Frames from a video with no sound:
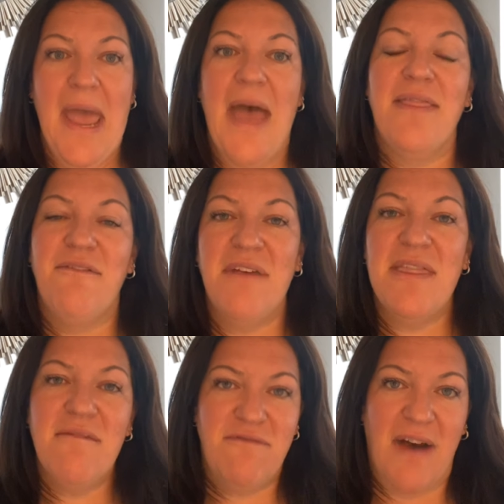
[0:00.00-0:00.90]
And the fifth
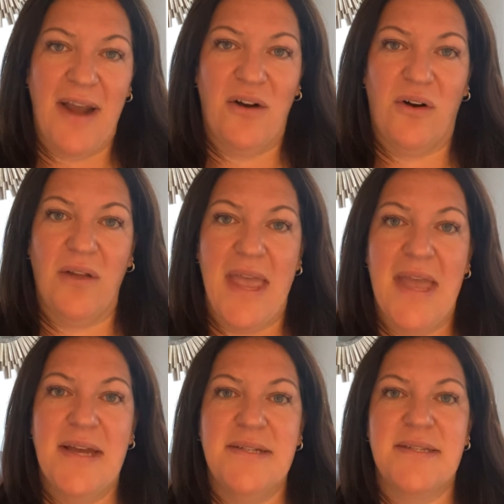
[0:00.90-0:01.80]
and final
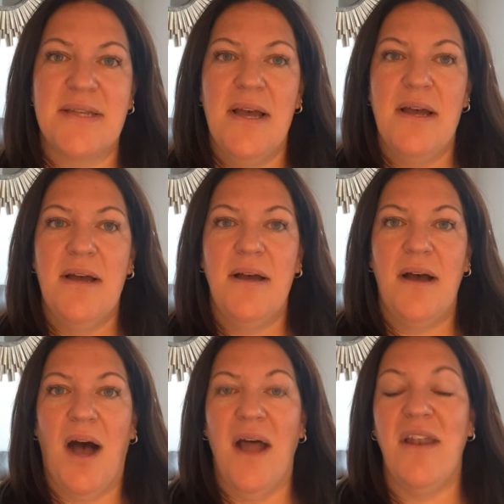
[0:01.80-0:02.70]
is
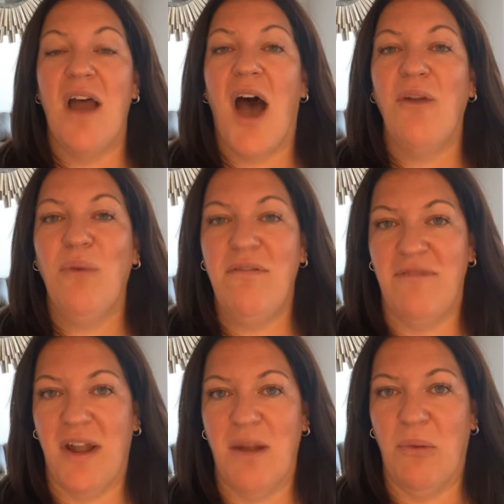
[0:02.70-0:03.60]
a
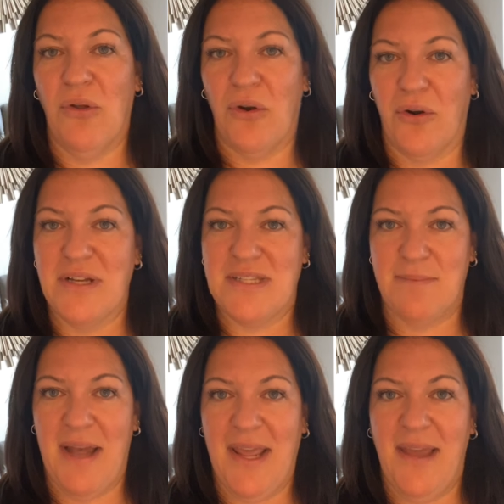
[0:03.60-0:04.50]
non-refundable earnest
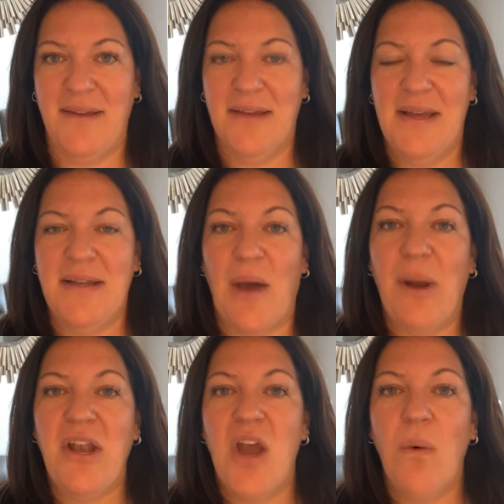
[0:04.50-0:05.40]
money. Now, I
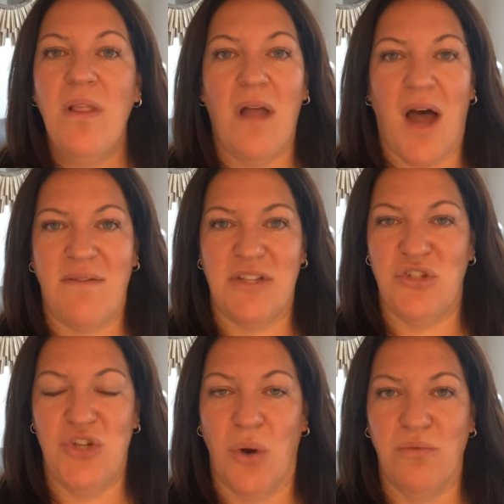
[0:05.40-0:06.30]
know a lot of us
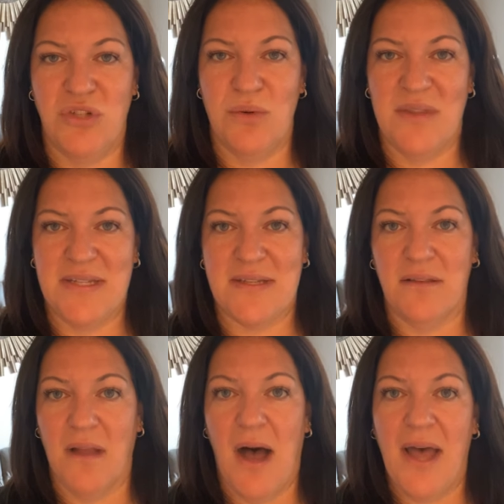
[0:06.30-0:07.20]
don't do this a
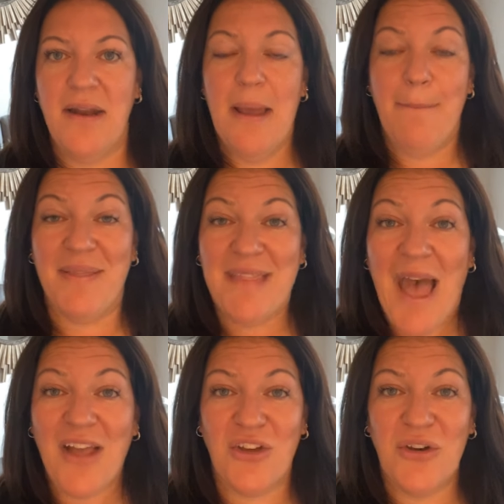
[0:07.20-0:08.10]
lot, but
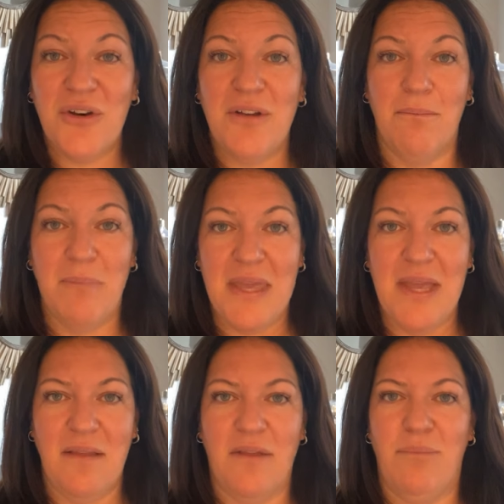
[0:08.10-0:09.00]
that could
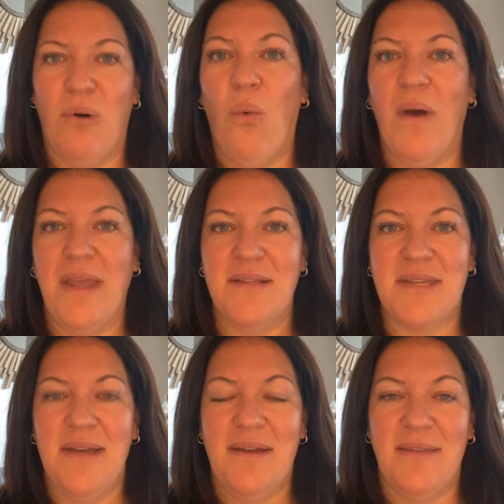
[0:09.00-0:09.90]
be the point
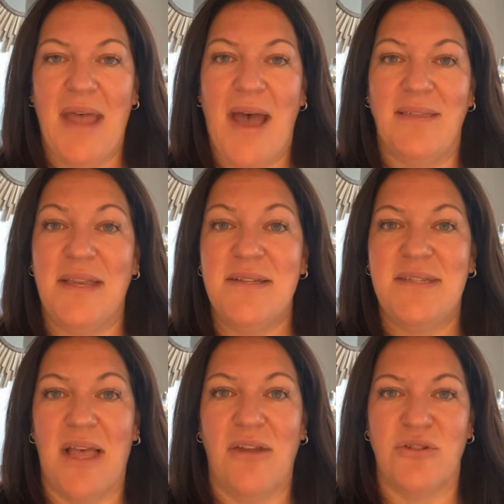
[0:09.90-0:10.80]
that these
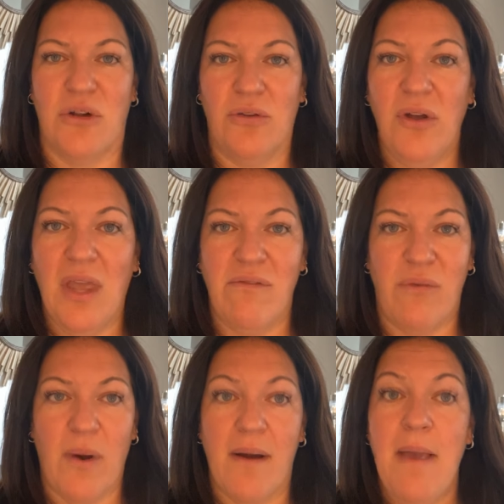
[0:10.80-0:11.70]
sellers are looking
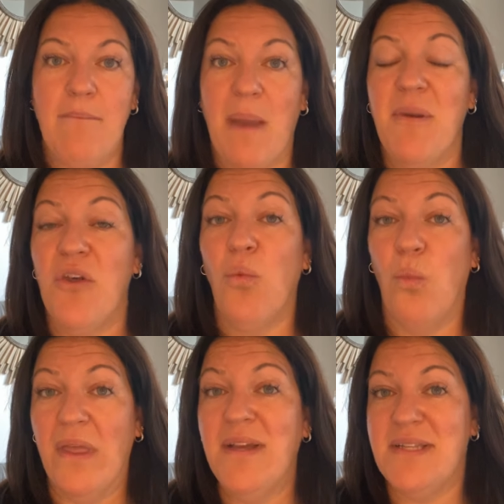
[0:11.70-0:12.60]
for. Maybe they're
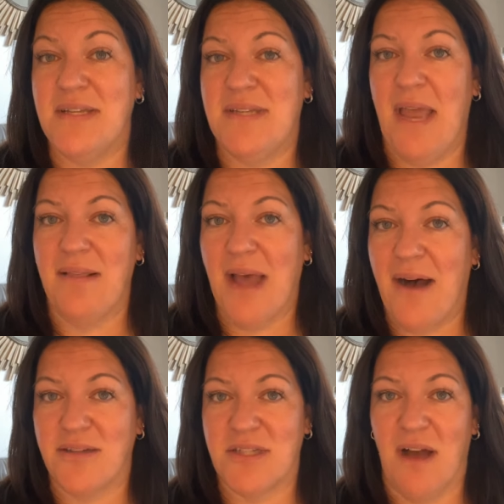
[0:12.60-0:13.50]
willing to take the
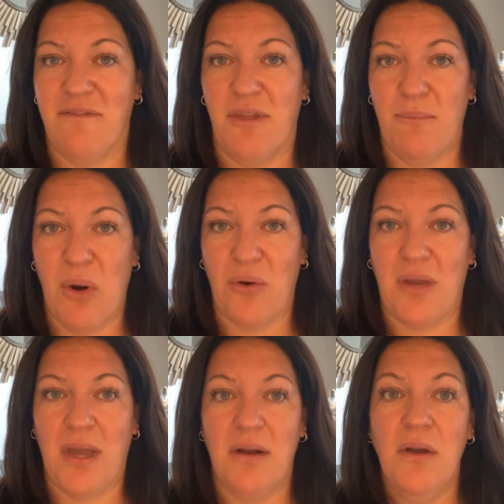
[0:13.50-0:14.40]
house off the
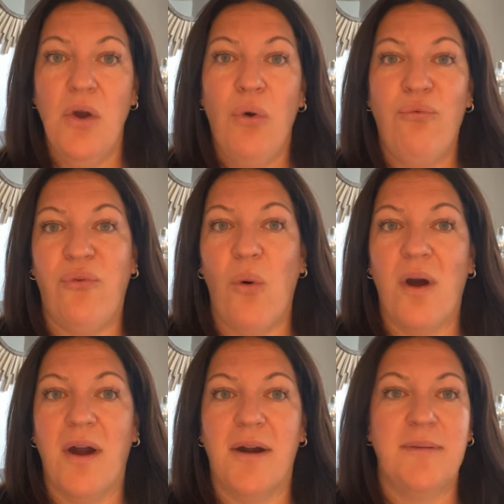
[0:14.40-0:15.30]
market
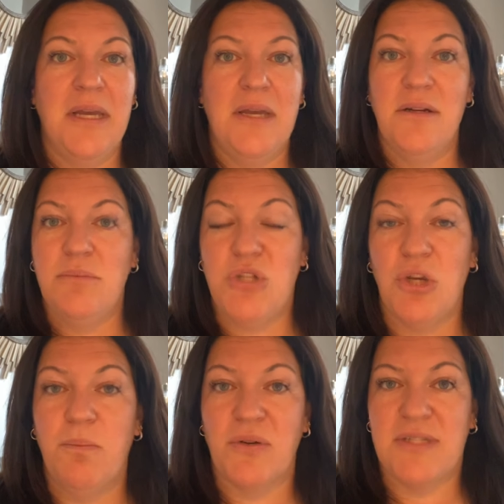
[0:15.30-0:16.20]
for
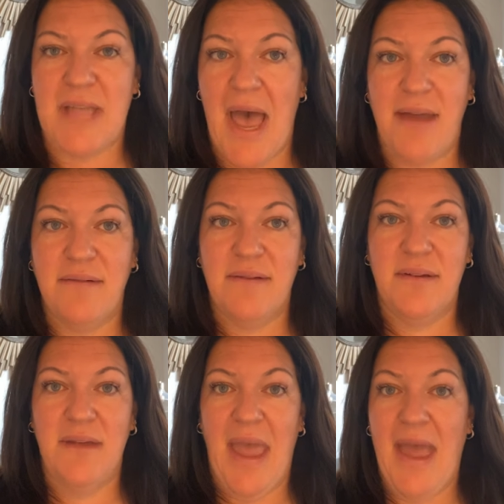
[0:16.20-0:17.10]
2%,
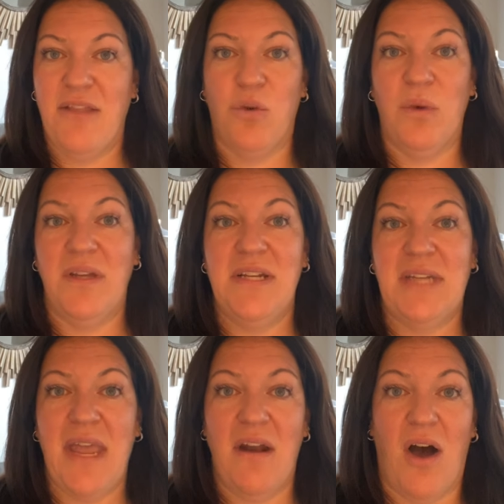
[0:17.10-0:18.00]
and they're willing to
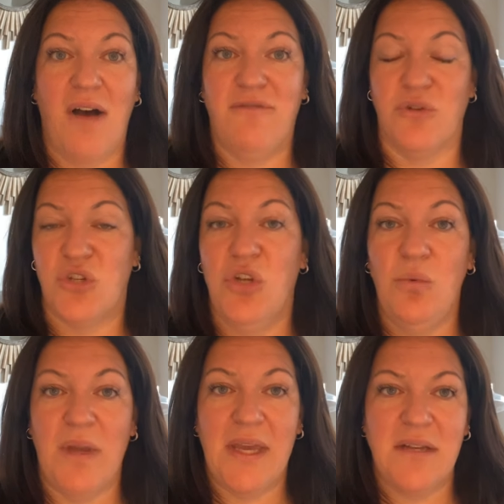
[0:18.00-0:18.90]
take it off for 2
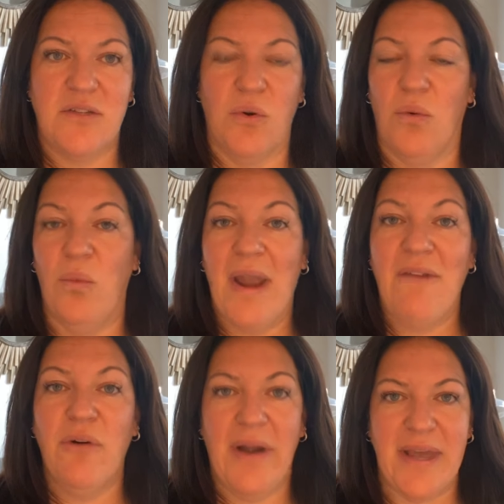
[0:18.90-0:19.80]
weeks or
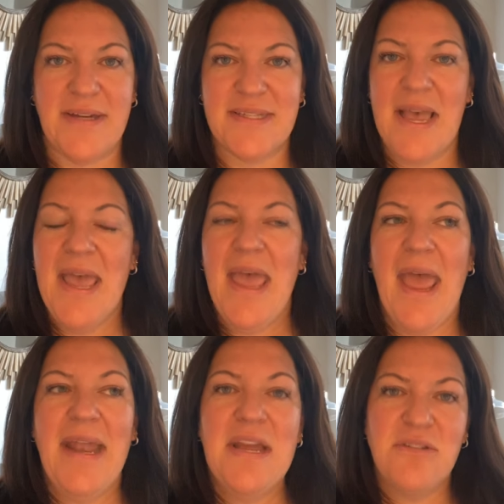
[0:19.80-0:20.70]
whatever it is.
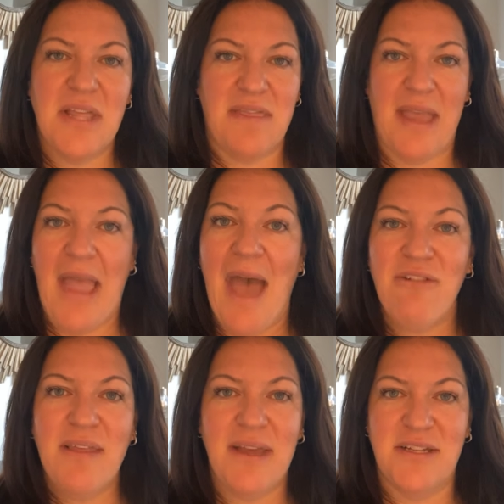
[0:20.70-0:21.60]
And here's the thing,
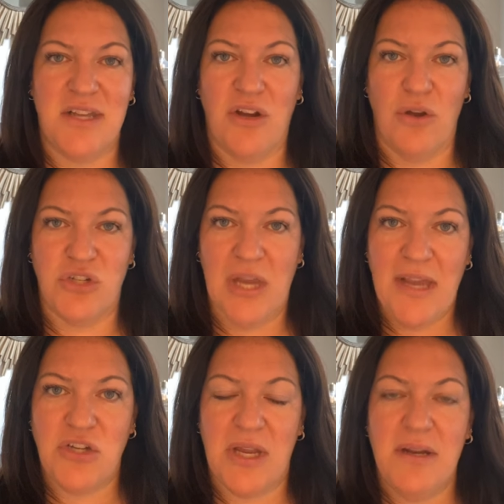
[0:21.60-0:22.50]
everything is a
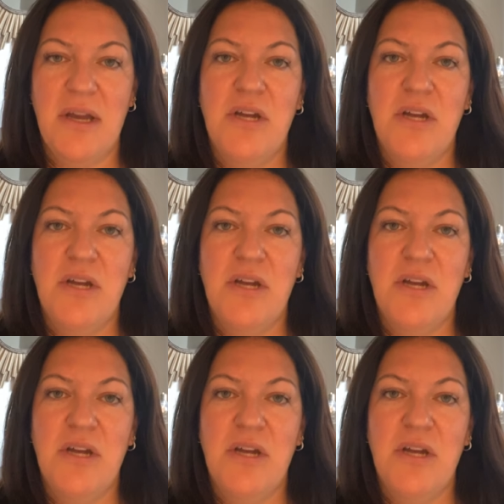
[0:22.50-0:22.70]
negotiation.